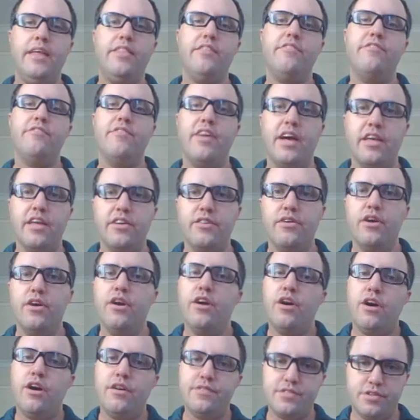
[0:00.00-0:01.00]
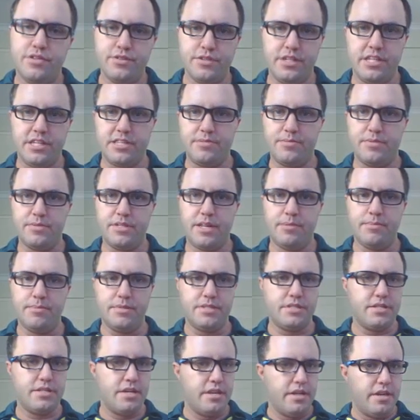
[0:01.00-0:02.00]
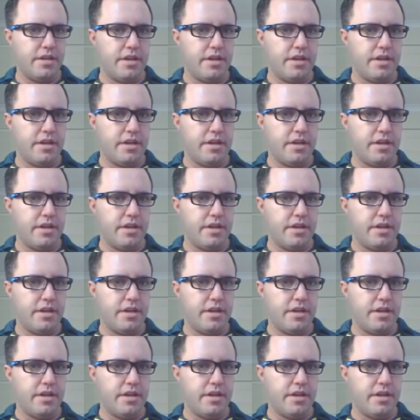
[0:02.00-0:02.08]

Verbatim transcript: the value of two decimal numbers.